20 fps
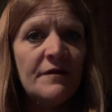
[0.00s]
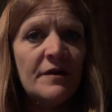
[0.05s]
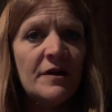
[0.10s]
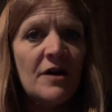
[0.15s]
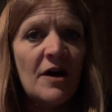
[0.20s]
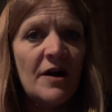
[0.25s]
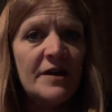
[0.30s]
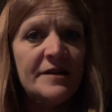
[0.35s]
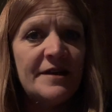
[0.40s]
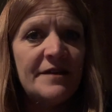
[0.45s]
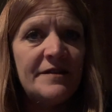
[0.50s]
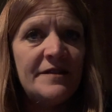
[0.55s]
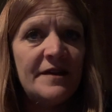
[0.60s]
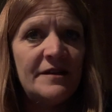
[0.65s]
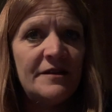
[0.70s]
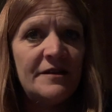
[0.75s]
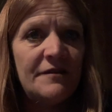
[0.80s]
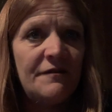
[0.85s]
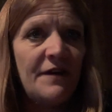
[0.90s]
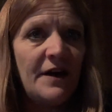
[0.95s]
content
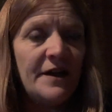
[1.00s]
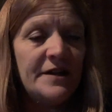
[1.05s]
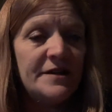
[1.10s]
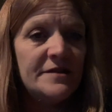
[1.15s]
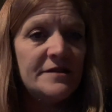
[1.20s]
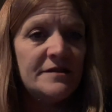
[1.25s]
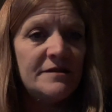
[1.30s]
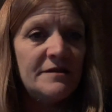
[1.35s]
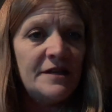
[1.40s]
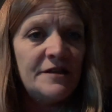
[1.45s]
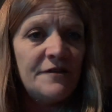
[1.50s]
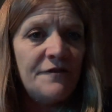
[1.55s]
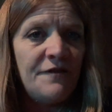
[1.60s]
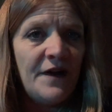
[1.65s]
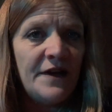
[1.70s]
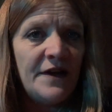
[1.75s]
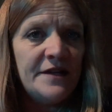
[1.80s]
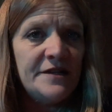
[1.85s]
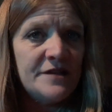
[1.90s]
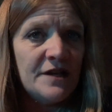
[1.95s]
that defines
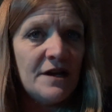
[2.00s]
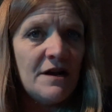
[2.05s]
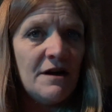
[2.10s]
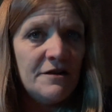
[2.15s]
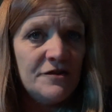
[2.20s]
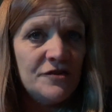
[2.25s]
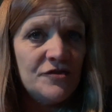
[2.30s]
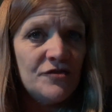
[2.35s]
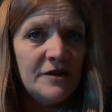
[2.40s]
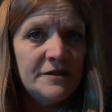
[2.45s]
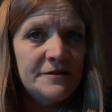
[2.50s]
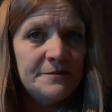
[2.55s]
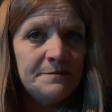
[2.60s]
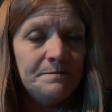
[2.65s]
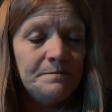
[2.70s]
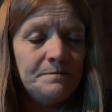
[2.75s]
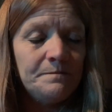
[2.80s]
the construct.